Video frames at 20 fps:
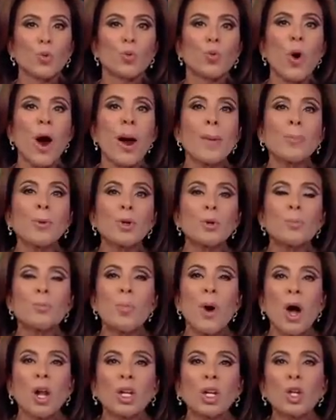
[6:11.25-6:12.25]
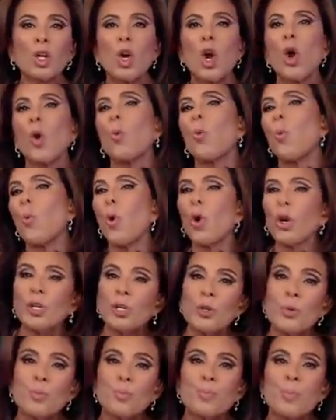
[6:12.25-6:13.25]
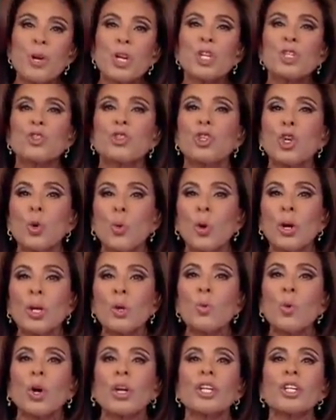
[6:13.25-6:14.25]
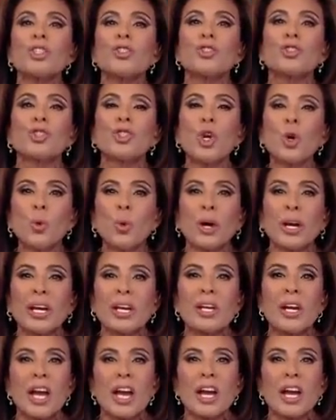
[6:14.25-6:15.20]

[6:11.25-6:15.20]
Robert Mueller wouldn't be doing what he's doing,